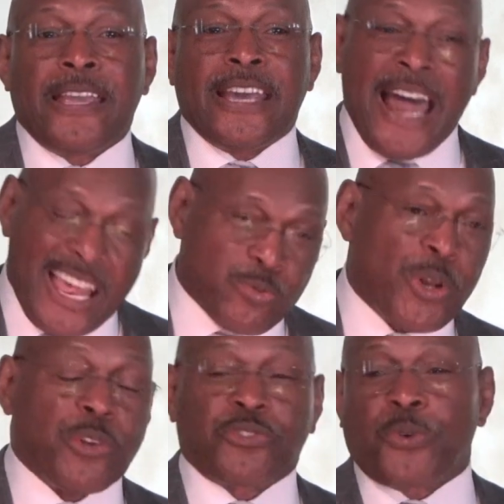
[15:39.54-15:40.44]
And I was
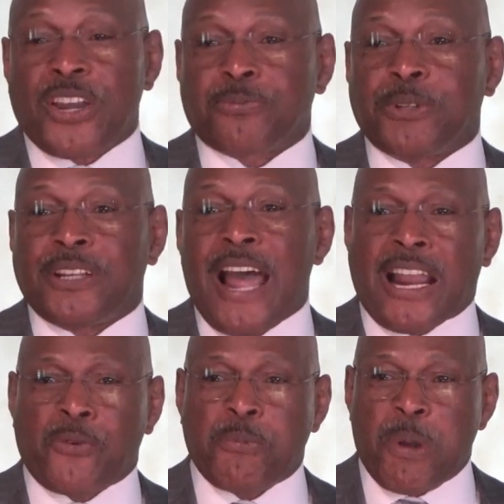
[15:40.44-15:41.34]
one of those freshmen, and I
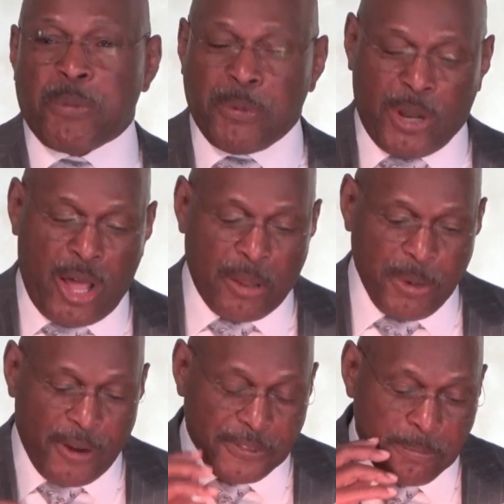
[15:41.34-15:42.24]
can remember him calling
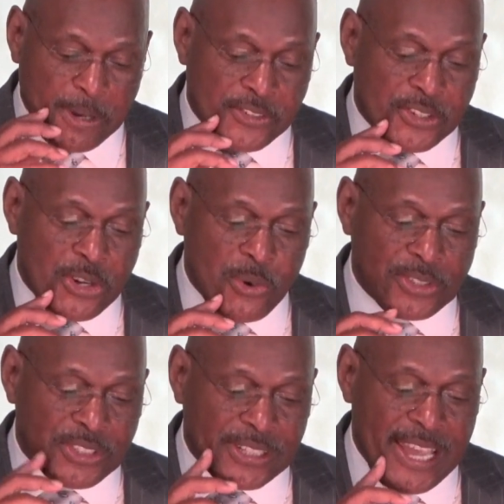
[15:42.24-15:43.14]
me off the bench to go
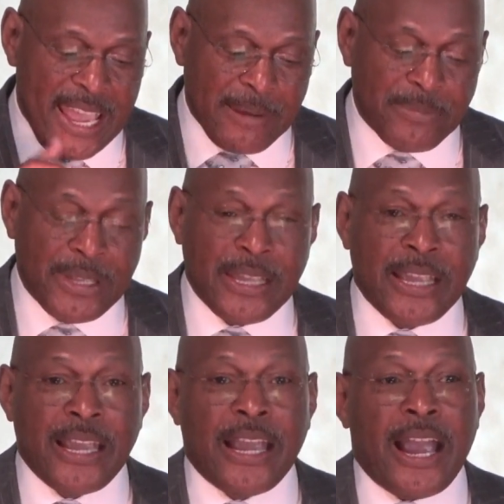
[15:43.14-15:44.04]
into the game.
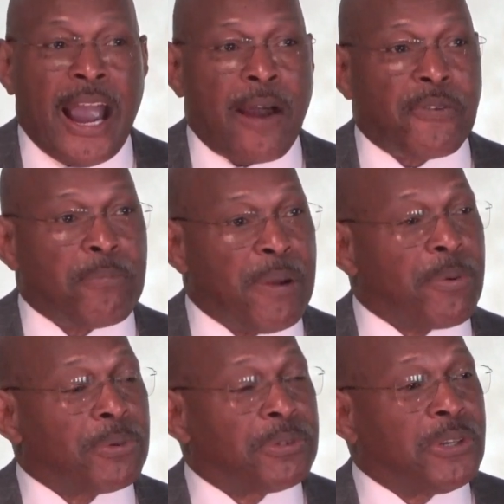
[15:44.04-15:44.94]
I
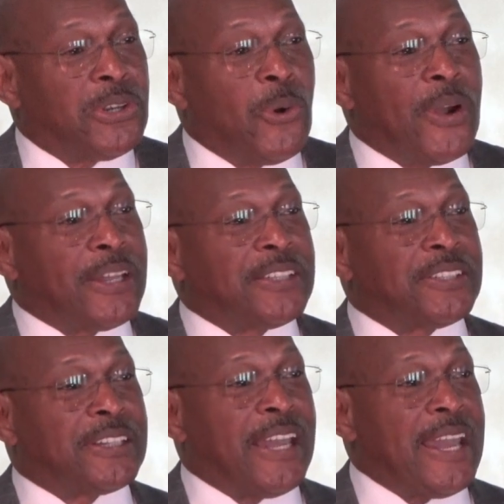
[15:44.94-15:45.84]
remember going
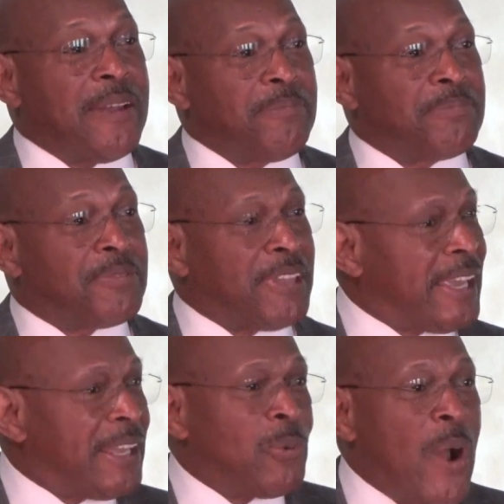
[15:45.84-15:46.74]
into the game
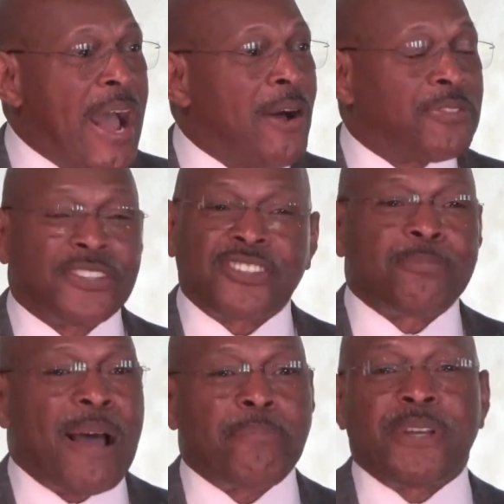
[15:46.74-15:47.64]
thinking, wow, this
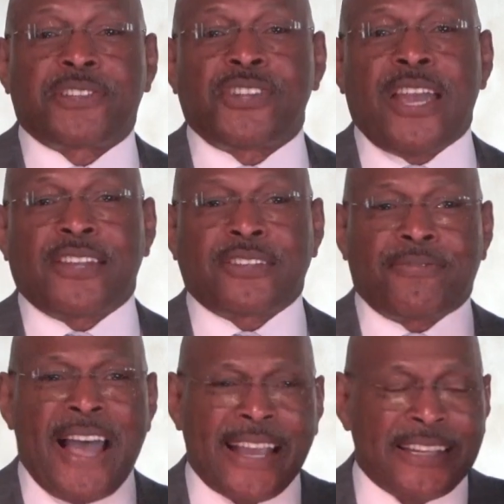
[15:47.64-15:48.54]
is my big chance.
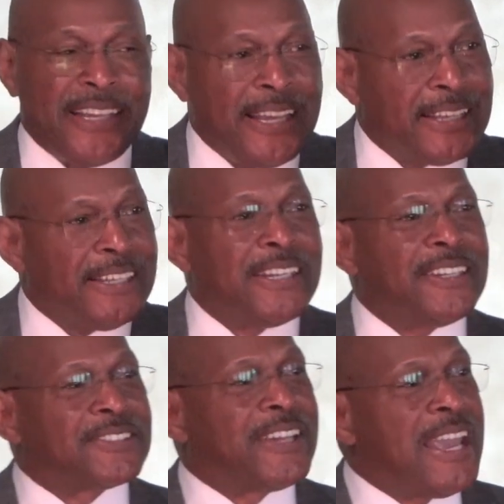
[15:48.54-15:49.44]
If I could get in
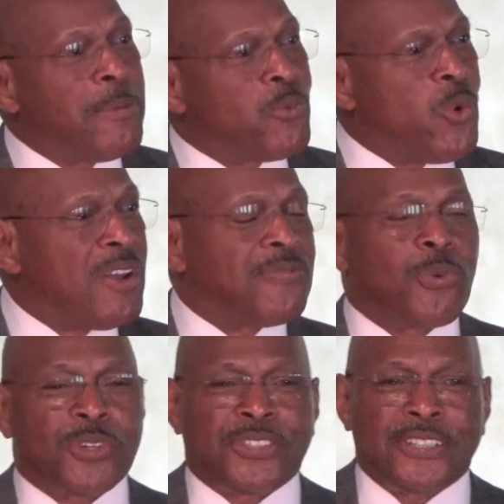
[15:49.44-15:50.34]
this game, run
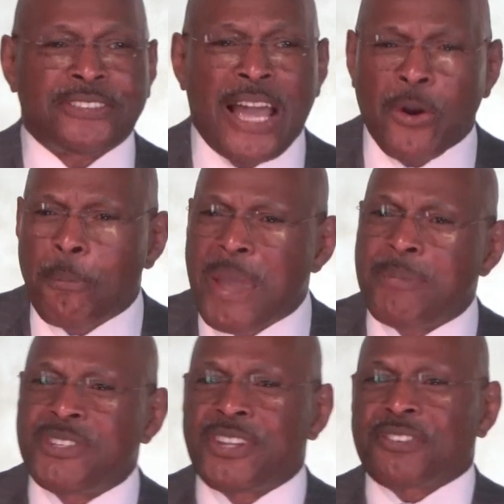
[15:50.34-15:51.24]
for a touchdown, and
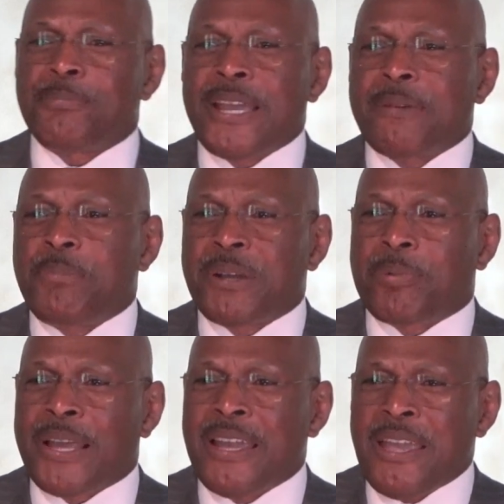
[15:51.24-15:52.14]
maybe just make a
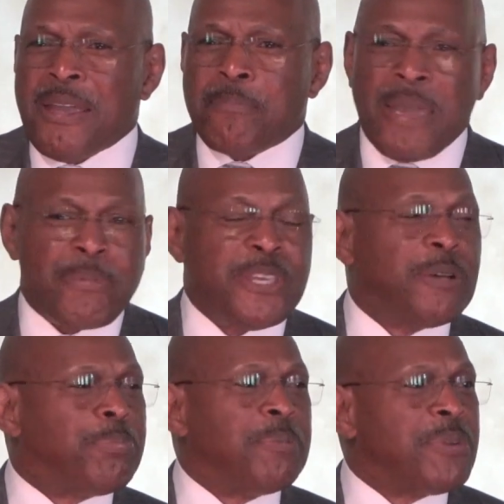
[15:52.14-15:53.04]
big play, maybe
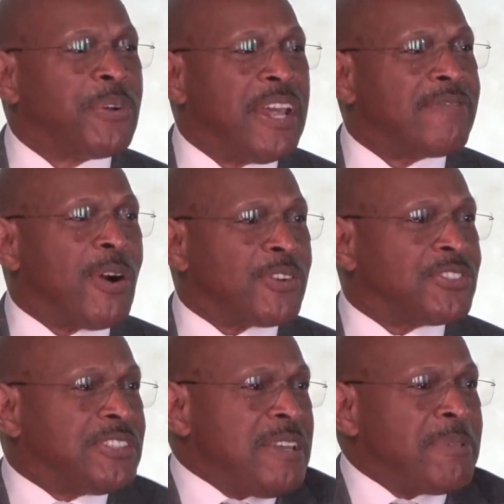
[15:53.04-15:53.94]
he'll put me on that
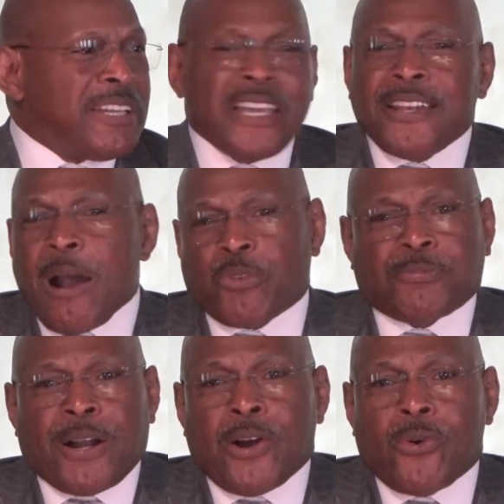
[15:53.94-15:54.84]
varsity team. And again, that
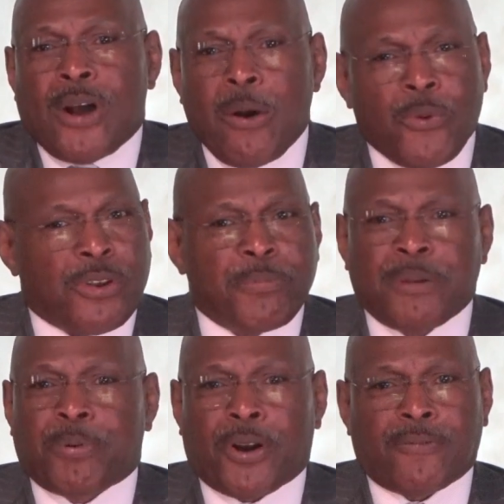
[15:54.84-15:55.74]
was my goal. I wanted
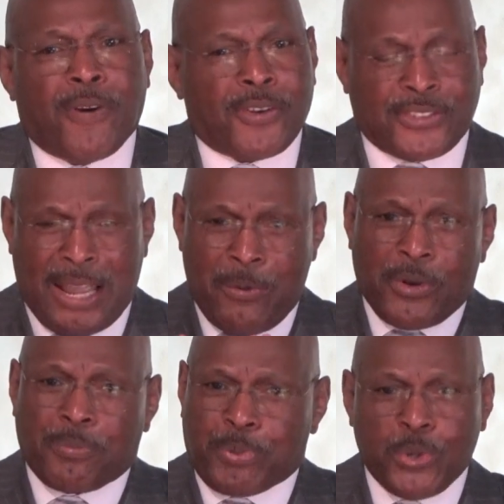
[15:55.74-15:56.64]
to be a part of varsity. I
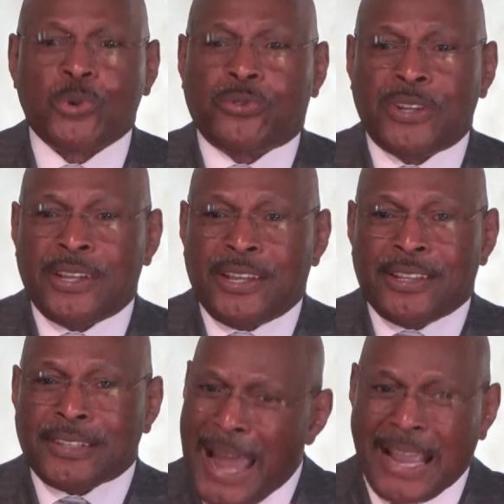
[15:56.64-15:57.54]
wanted to
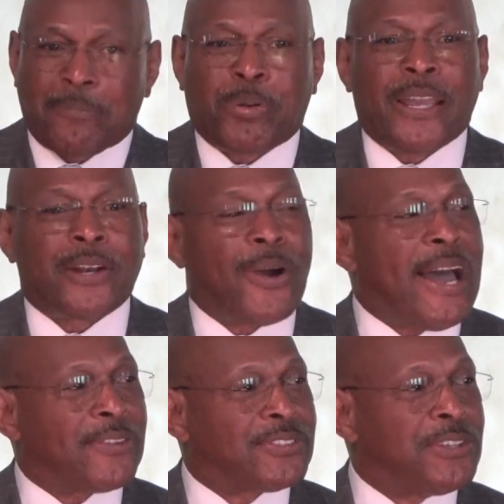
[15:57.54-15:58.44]
prove that I could play at
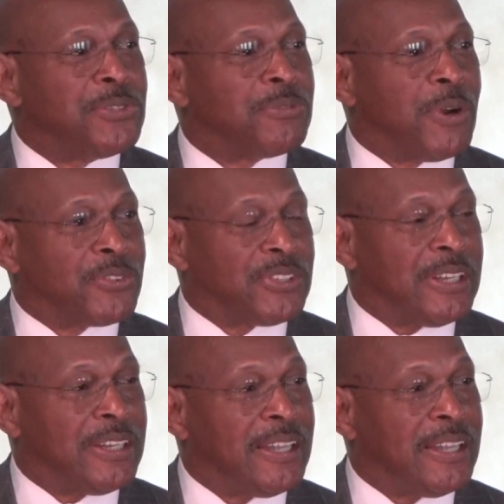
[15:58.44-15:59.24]
Ohio State University.